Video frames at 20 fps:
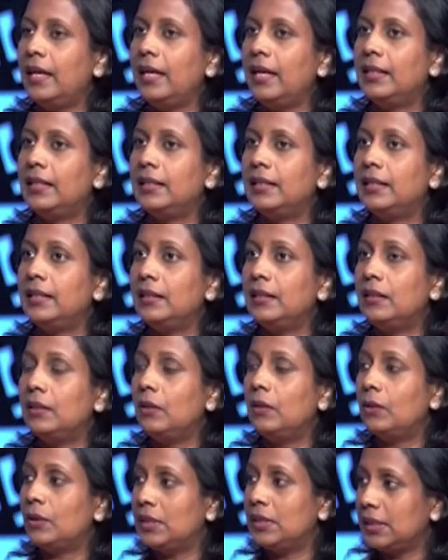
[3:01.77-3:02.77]
and think
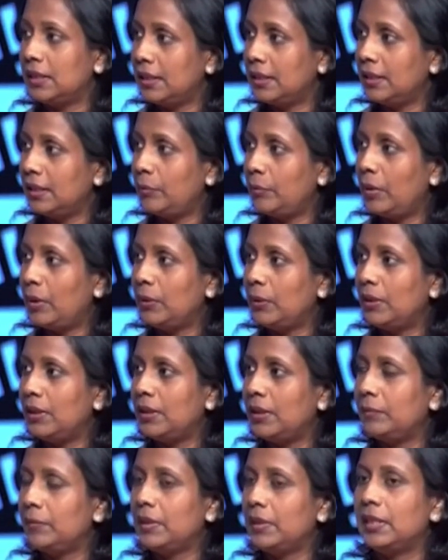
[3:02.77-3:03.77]
logically about
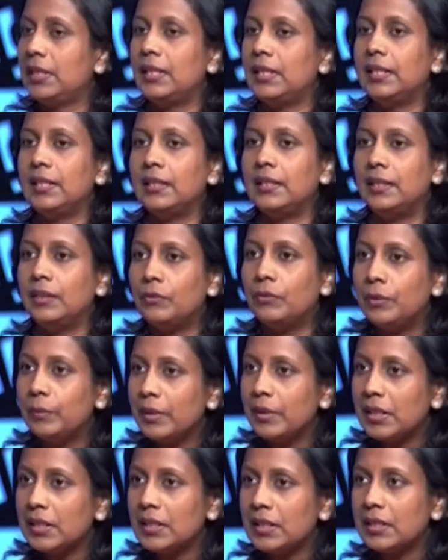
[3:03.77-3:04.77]
them, collect
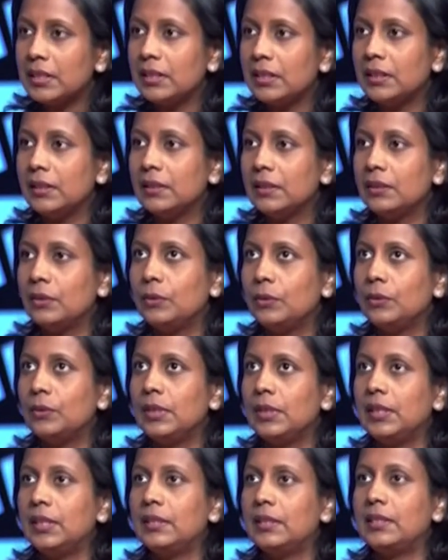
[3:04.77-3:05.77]
information, you know,
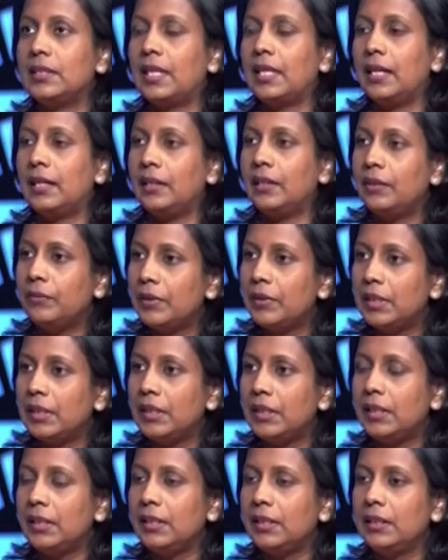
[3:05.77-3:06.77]
think
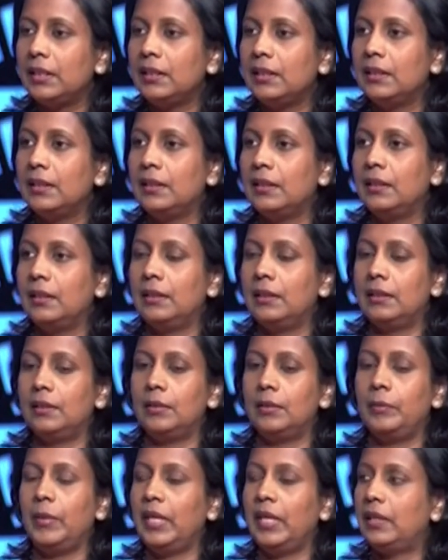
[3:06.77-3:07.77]
scientifically,
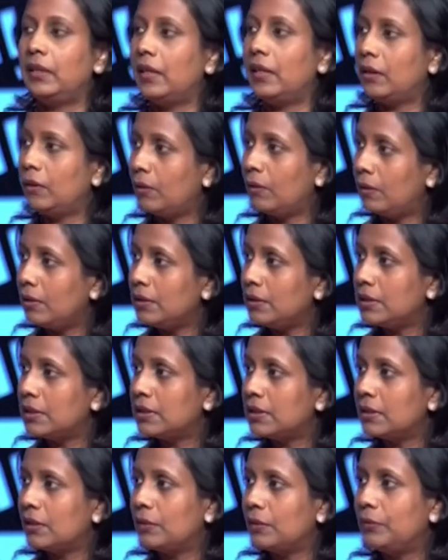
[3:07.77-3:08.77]
make
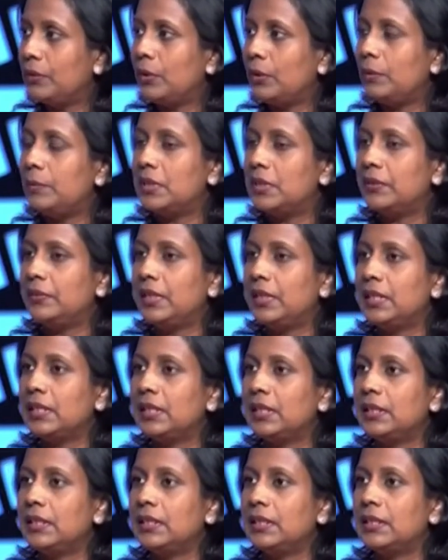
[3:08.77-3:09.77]
records of your
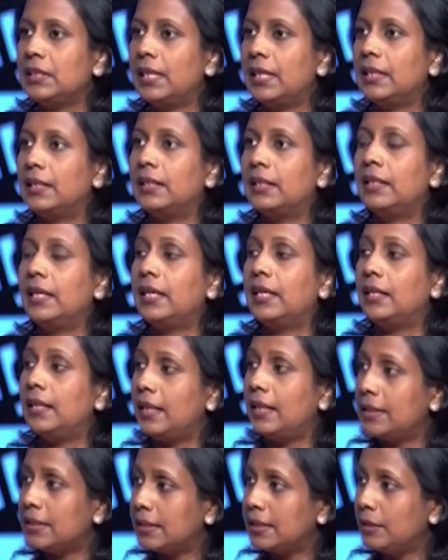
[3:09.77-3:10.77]
observations, and then
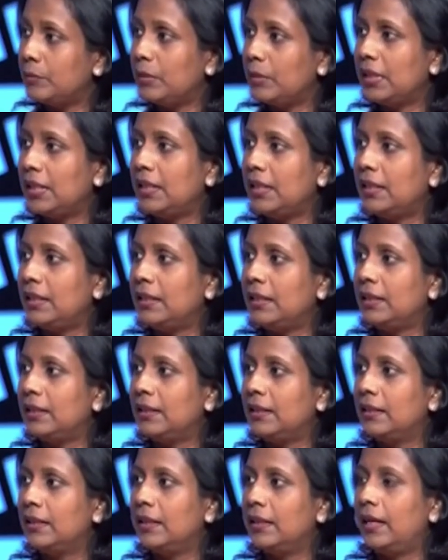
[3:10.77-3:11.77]
analyze them again
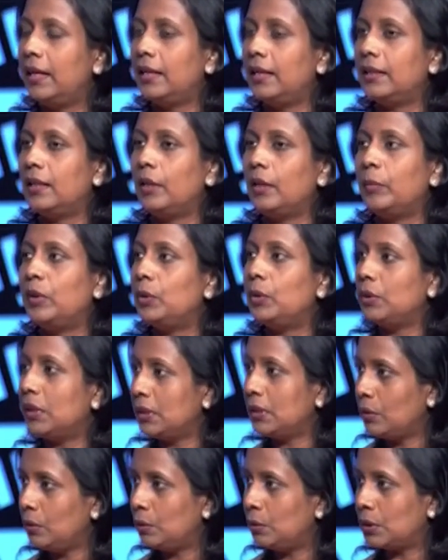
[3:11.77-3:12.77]
and come into
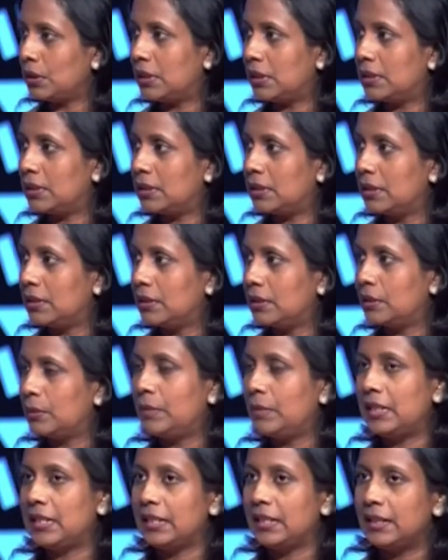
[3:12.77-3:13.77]
conclusions. So
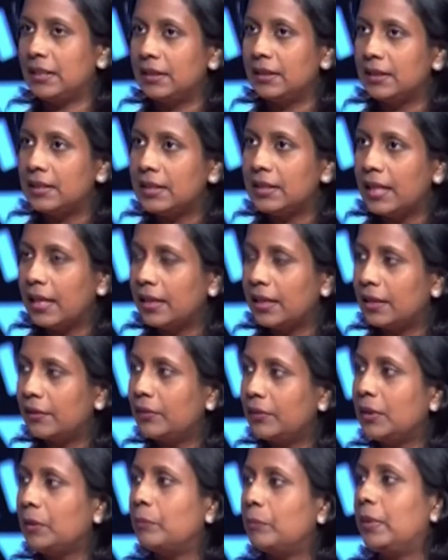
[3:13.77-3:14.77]
basically the
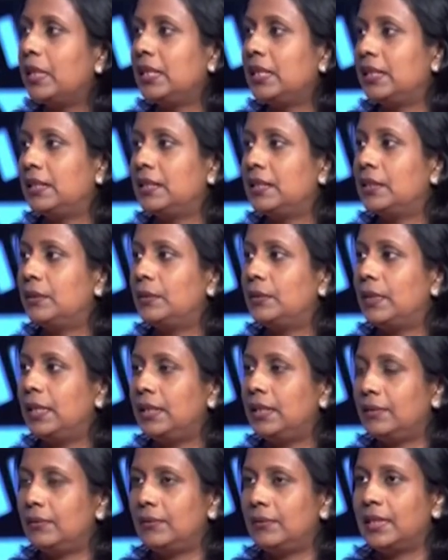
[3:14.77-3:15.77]
scientific method. So
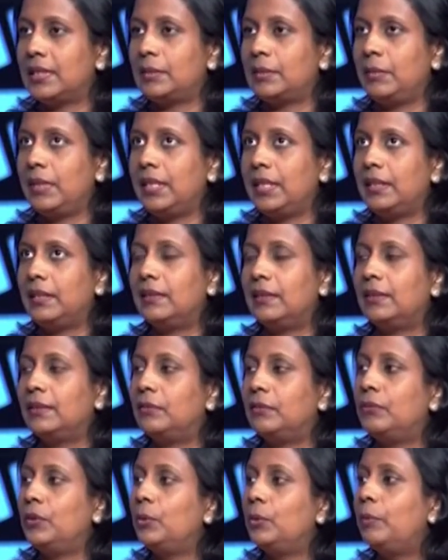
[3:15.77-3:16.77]
I explained
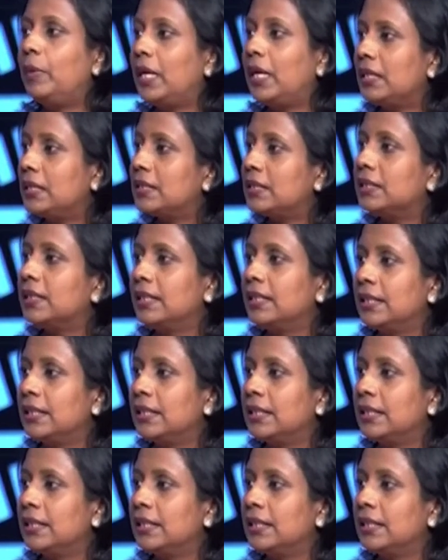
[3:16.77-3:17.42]
a few parts